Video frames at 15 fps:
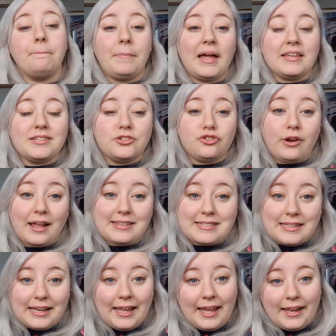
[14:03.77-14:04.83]
Best
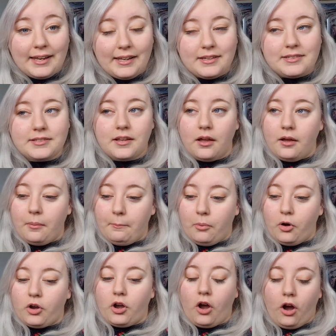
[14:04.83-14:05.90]
translated
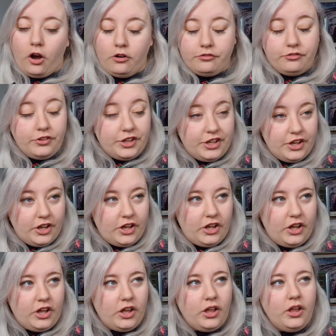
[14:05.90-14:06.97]
book of the
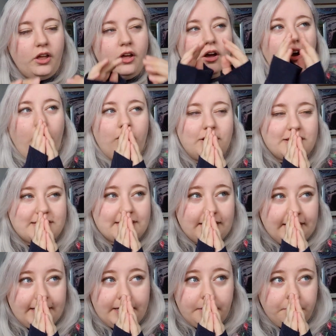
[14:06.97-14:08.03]
year.
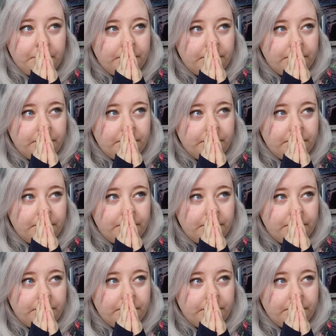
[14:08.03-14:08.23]
Honestly,